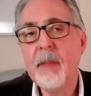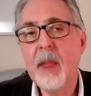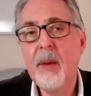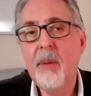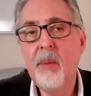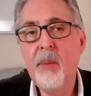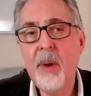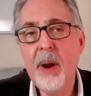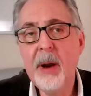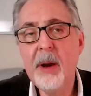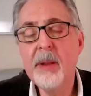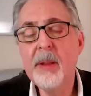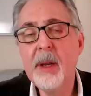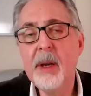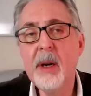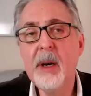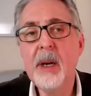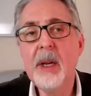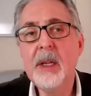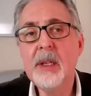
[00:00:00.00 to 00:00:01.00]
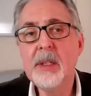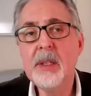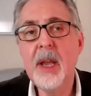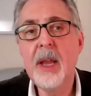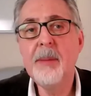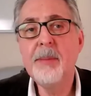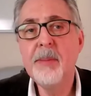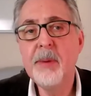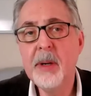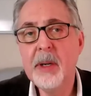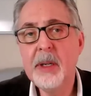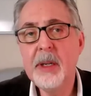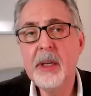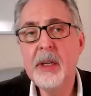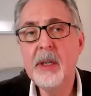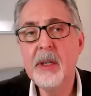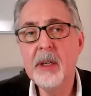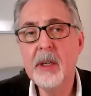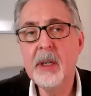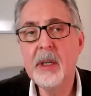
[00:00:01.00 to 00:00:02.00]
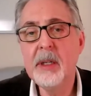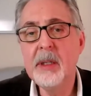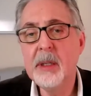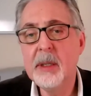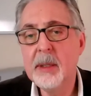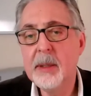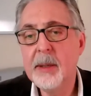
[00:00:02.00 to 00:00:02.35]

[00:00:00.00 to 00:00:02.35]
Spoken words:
where there is a pretty good